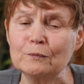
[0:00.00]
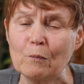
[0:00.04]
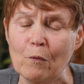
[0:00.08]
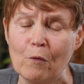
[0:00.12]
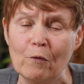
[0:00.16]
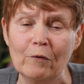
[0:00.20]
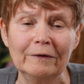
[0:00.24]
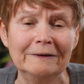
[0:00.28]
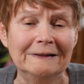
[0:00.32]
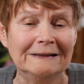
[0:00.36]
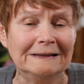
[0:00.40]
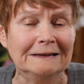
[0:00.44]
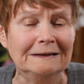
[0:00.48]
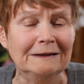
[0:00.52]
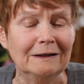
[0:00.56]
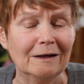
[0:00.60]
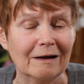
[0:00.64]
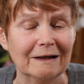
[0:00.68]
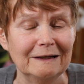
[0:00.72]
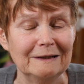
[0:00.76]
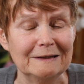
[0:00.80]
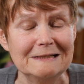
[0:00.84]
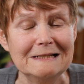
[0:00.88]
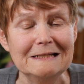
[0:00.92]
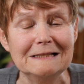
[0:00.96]
born in
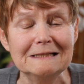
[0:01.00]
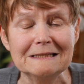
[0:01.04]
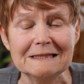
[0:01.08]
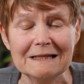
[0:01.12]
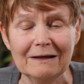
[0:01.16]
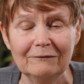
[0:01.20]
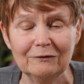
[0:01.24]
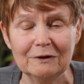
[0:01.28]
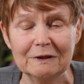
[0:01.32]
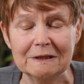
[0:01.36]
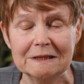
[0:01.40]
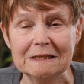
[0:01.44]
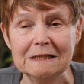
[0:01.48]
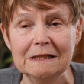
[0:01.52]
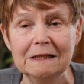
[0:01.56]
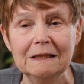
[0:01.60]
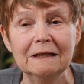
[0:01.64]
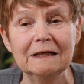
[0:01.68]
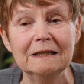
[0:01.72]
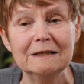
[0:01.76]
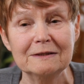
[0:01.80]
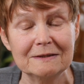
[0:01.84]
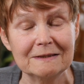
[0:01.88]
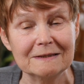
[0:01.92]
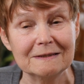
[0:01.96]
1917
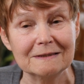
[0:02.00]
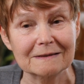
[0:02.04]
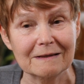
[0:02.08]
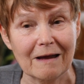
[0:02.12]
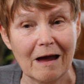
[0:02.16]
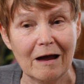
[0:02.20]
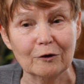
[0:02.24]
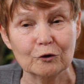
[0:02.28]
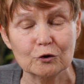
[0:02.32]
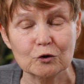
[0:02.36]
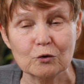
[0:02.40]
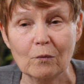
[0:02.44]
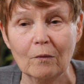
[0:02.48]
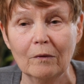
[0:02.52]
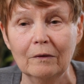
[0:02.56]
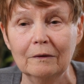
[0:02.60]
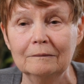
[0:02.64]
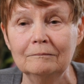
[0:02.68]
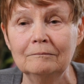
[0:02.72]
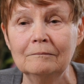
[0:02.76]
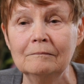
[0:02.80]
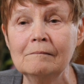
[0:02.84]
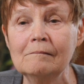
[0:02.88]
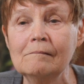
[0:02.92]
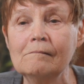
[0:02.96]
in
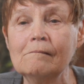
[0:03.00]
Saskatchewan.